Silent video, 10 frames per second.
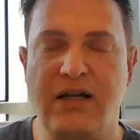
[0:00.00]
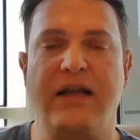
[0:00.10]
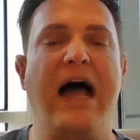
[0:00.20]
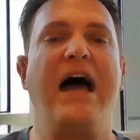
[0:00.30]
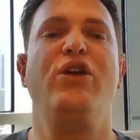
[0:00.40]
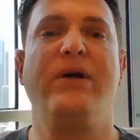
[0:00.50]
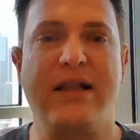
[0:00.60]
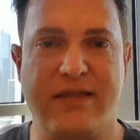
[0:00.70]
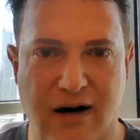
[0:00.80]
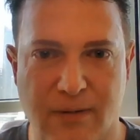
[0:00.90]
Now, how do you
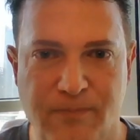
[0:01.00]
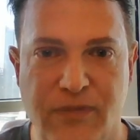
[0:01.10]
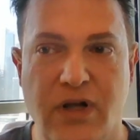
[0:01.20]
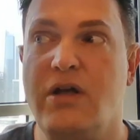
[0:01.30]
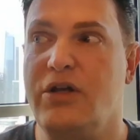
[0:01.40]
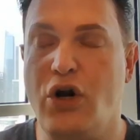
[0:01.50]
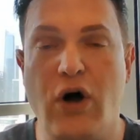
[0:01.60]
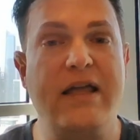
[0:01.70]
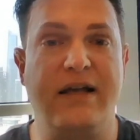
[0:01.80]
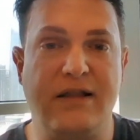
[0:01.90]
get there? You know
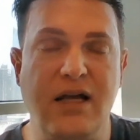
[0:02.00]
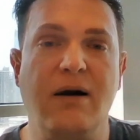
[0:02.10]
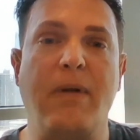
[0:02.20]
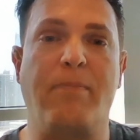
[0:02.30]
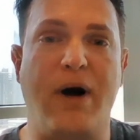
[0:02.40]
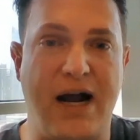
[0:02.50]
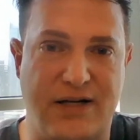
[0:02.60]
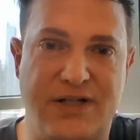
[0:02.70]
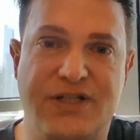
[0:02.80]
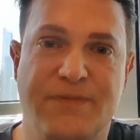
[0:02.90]
how you get there? By
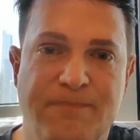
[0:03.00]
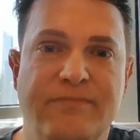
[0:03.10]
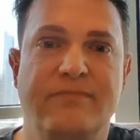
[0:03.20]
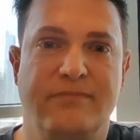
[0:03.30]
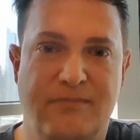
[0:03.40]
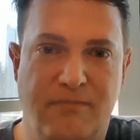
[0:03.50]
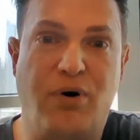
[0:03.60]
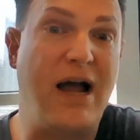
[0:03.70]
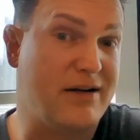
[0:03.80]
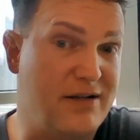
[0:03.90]
practice.
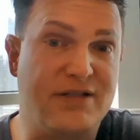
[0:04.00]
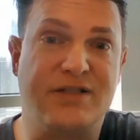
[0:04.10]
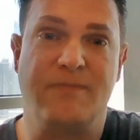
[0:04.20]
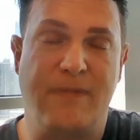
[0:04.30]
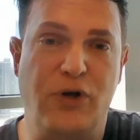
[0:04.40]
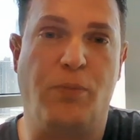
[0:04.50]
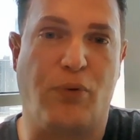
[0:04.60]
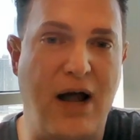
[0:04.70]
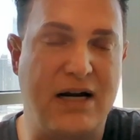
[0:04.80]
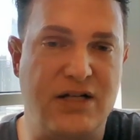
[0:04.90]
Practice. You
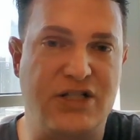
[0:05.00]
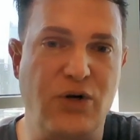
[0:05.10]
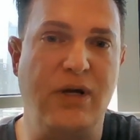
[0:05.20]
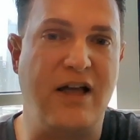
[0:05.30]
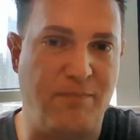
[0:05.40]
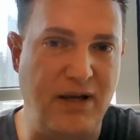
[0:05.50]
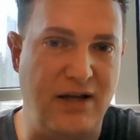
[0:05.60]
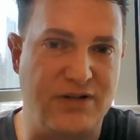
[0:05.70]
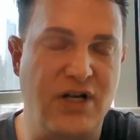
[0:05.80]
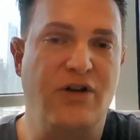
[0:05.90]
practice doing
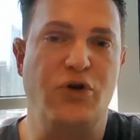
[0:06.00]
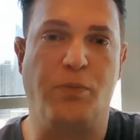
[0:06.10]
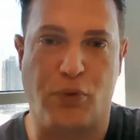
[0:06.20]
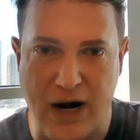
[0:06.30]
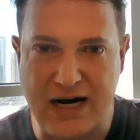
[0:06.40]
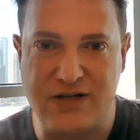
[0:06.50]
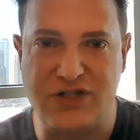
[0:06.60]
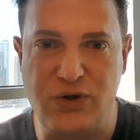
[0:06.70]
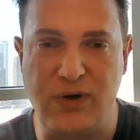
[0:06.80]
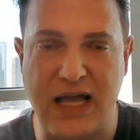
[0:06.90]
FBs. You practice
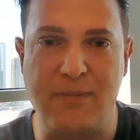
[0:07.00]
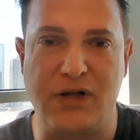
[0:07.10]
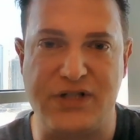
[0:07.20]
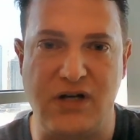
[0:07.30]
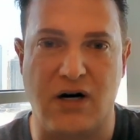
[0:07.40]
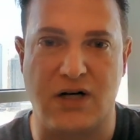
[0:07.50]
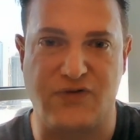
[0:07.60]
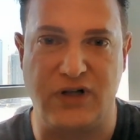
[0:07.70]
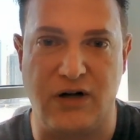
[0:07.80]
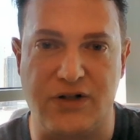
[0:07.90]
doing MLTRs
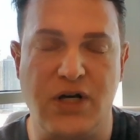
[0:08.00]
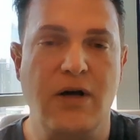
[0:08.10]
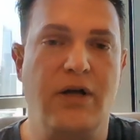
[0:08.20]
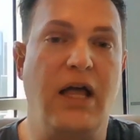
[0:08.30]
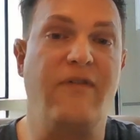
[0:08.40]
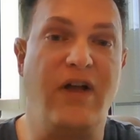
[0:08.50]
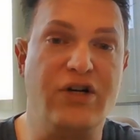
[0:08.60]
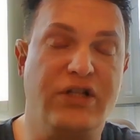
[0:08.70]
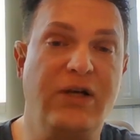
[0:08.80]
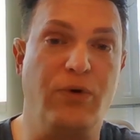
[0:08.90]
for years.
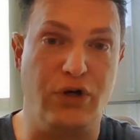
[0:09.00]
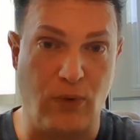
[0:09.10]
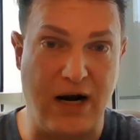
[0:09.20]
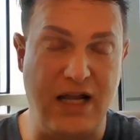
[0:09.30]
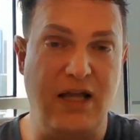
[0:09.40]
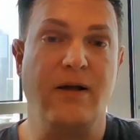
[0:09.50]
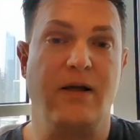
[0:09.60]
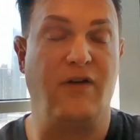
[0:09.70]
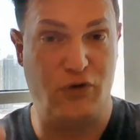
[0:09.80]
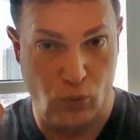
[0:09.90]
Eventually, when you're ready,
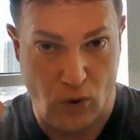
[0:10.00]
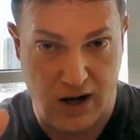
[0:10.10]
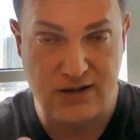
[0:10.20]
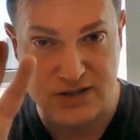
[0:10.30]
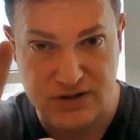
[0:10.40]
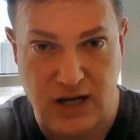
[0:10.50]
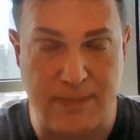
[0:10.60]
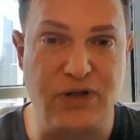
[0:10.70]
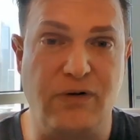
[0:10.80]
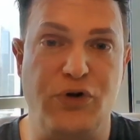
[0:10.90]
if you want, this is
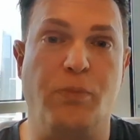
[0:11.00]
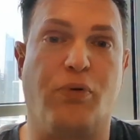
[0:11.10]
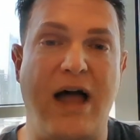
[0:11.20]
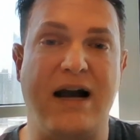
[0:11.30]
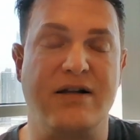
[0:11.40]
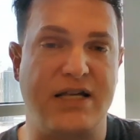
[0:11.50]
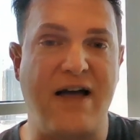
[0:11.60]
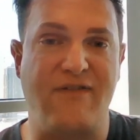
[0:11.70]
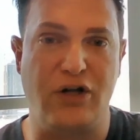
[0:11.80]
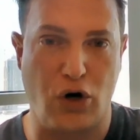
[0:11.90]
optional, you practice
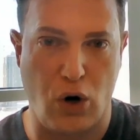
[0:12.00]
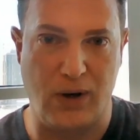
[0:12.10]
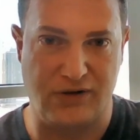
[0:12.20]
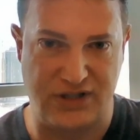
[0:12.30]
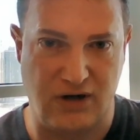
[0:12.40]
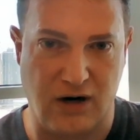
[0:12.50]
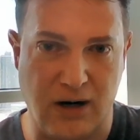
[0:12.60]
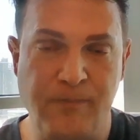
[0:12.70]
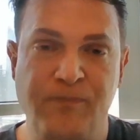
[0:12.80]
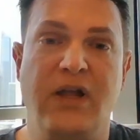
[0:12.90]
having an OLTR.
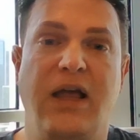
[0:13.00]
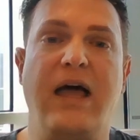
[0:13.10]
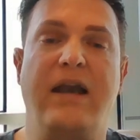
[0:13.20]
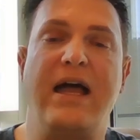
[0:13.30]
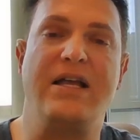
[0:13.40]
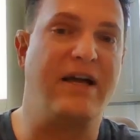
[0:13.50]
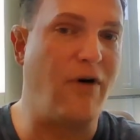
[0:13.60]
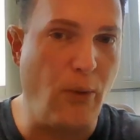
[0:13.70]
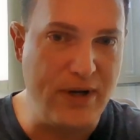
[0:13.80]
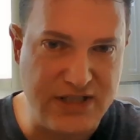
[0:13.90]
And as I've
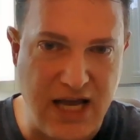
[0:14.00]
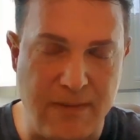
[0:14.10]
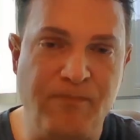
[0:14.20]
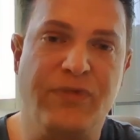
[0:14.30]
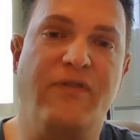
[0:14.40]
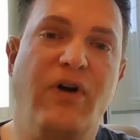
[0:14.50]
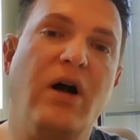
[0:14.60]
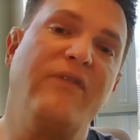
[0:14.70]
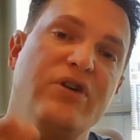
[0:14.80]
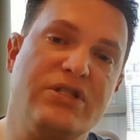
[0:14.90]
always said, the
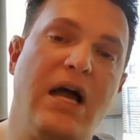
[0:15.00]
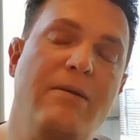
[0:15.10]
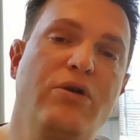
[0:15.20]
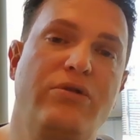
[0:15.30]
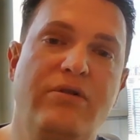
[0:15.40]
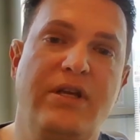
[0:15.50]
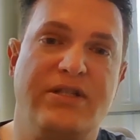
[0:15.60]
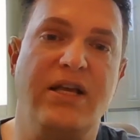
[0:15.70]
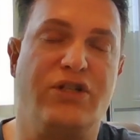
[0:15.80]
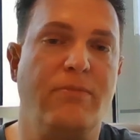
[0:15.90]
very first time you do these
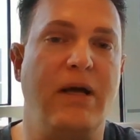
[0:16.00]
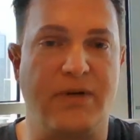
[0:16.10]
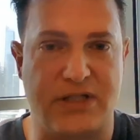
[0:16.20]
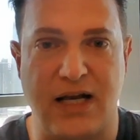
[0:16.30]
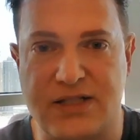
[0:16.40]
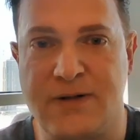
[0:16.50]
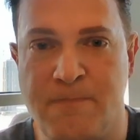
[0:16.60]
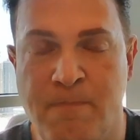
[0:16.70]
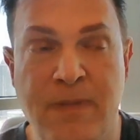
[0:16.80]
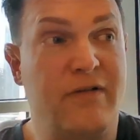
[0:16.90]
things, you'll make mistakes.
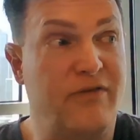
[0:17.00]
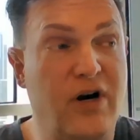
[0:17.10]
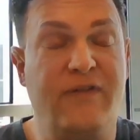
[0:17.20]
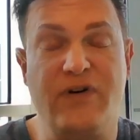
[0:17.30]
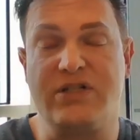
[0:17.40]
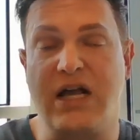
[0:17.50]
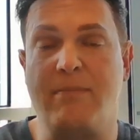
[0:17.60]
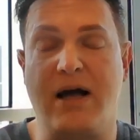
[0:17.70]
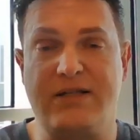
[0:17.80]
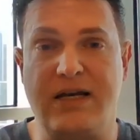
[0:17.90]
The very first
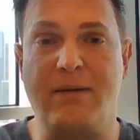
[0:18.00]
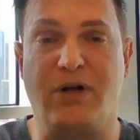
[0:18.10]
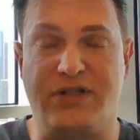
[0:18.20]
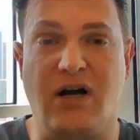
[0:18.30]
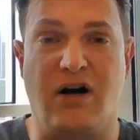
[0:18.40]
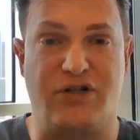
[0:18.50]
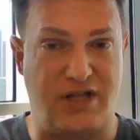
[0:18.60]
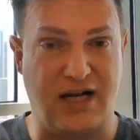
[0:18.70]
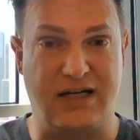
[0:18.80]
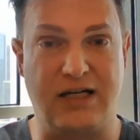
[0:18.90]
time I did MLTRs, you
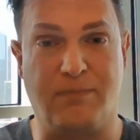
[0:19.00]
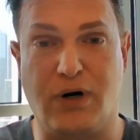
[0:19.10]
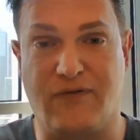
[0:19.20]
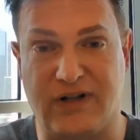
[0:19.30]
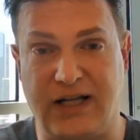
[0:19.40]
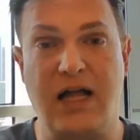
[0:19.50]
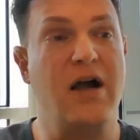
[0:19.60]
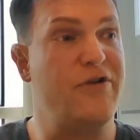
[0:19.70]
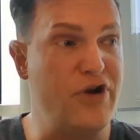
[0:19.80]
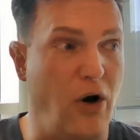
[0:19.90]
think I did them perfectly?
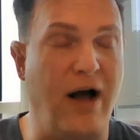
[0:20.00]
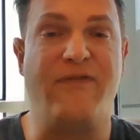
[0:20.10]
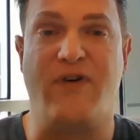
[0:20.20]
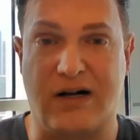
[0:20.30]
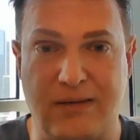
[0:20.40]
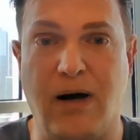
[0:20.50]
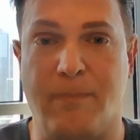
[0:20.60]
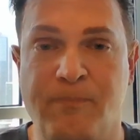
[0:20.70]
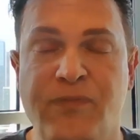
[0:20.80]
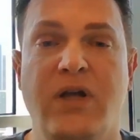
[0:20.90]
No, I fucked them
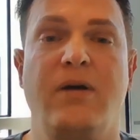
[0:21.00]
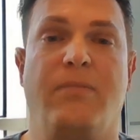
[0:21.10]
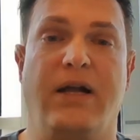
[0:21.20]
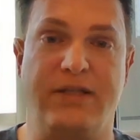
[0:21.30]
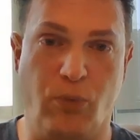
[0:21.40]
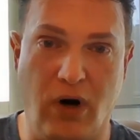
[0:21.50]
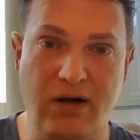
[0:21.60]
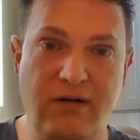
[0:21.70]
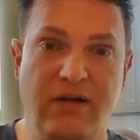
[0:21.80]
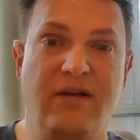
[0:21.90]
up. But I did
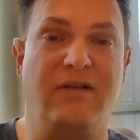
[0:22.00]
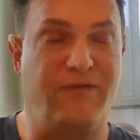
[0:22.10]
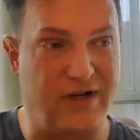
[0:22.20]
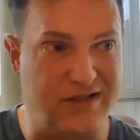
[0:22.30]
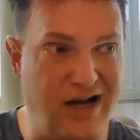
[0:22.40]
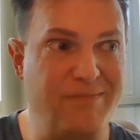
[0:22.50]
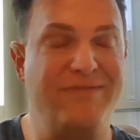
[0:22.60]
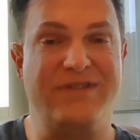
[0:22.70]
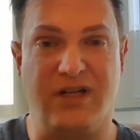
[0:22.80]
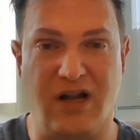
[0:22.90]
one, fucked it
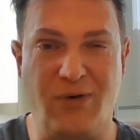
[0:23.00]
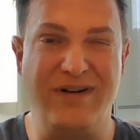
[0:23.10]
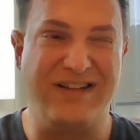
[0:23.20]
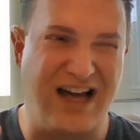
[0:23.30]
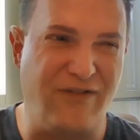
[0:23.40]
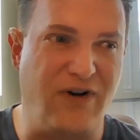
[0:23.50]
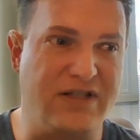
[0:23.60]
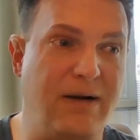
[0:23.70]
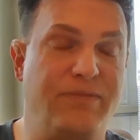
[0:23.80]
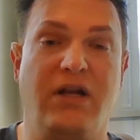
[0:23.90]
up, did another one, kind of fucked
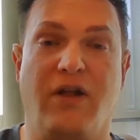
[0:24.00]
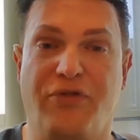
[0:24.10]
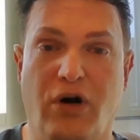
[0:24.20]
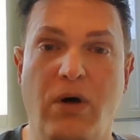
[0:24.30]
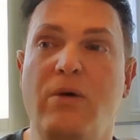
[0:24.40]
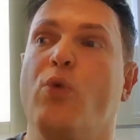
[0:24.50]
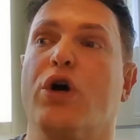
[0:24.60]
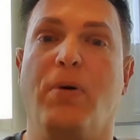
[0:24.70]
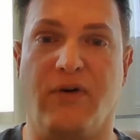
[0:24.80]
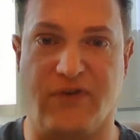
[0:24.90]
it up, did a third one,
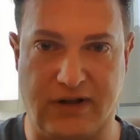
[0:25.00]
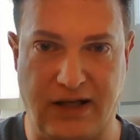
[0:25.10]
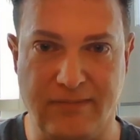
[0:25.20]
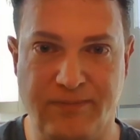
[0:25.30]
worked perfectly.